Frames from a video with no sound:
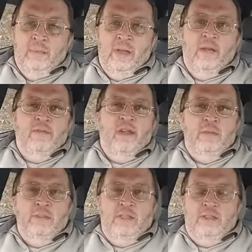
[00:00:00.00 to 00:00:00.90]
But I've
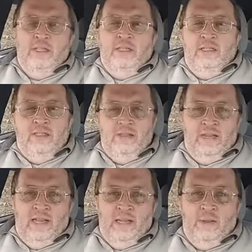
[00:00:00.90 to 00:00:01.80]
come to tell you
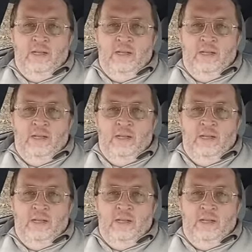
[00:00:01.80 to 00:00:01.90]
today